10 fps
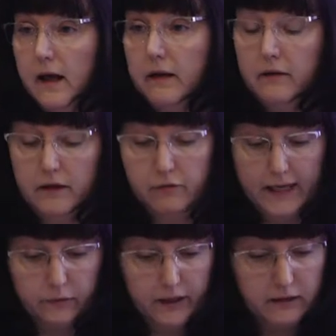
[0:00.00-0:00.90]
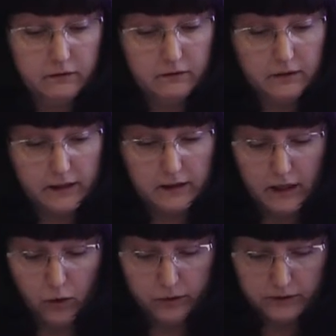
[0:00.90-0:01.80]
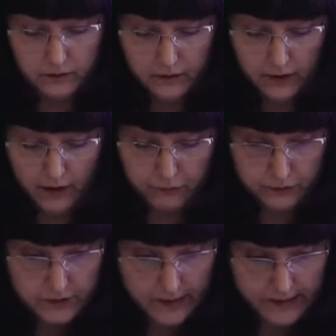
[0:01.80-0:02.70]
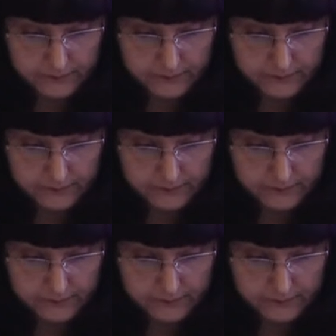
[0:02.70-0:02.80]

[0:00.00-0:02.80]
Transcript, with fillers: and evaluate the, our efforts.